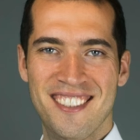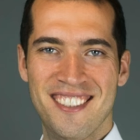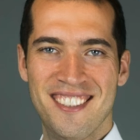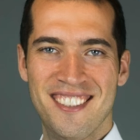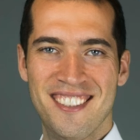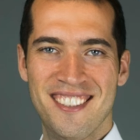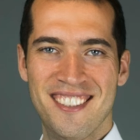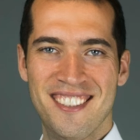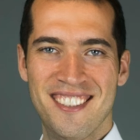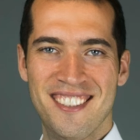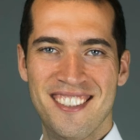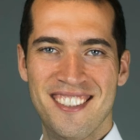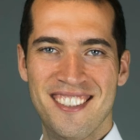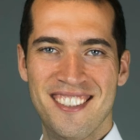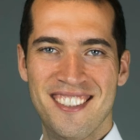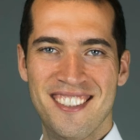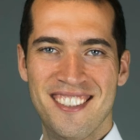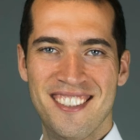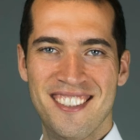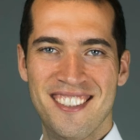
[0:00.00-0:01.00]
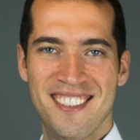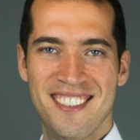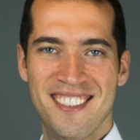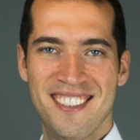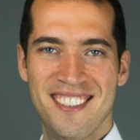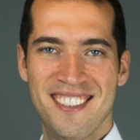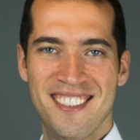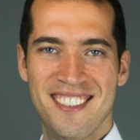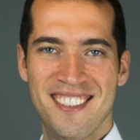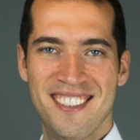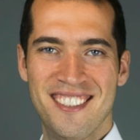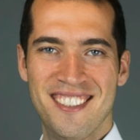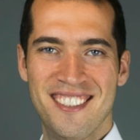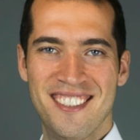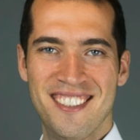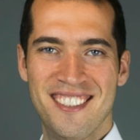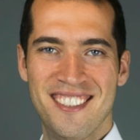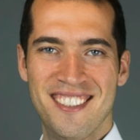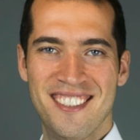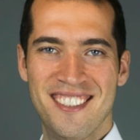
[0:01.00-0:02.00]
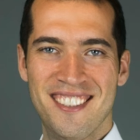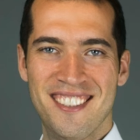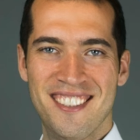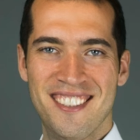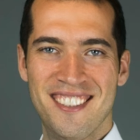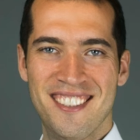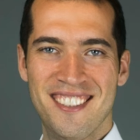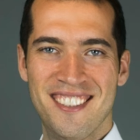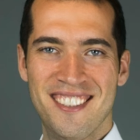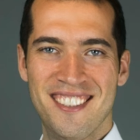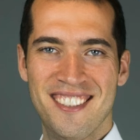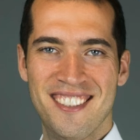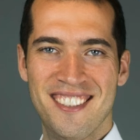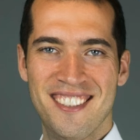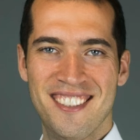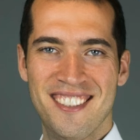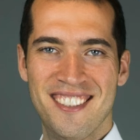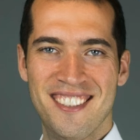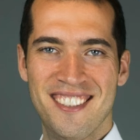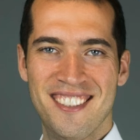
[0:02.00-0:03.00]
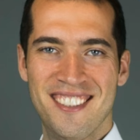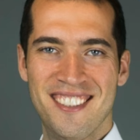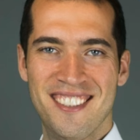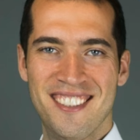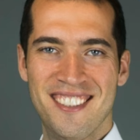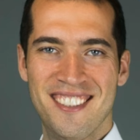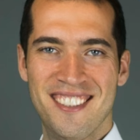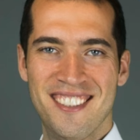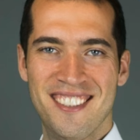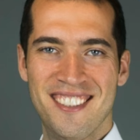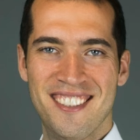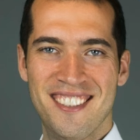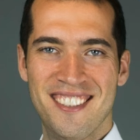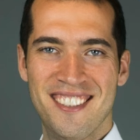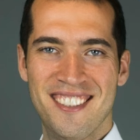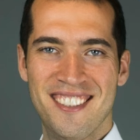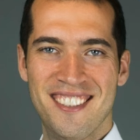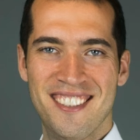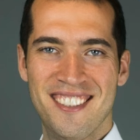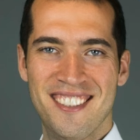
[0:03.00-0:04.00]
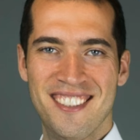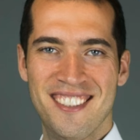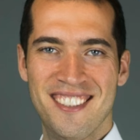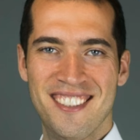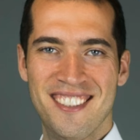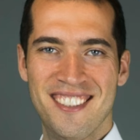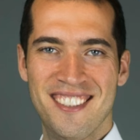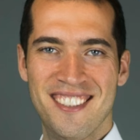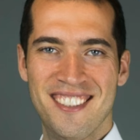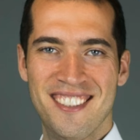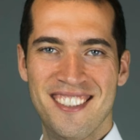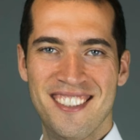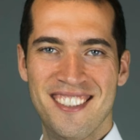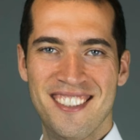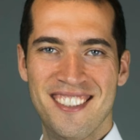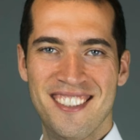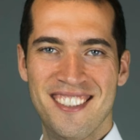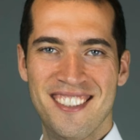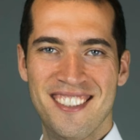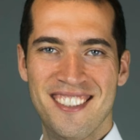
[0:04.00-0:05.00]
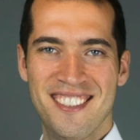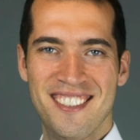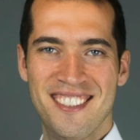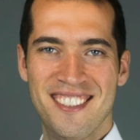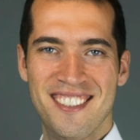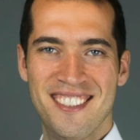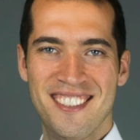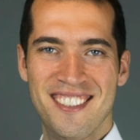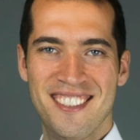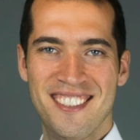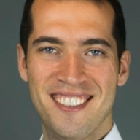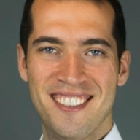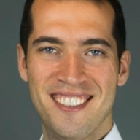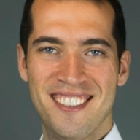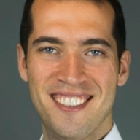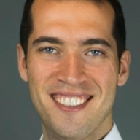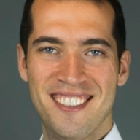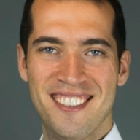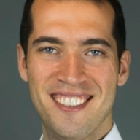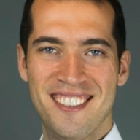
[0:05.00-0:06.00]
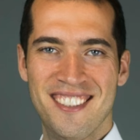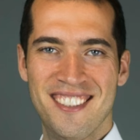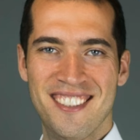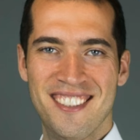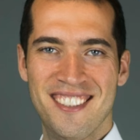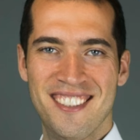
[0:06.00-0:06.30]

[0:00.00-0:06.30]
(no lip movement)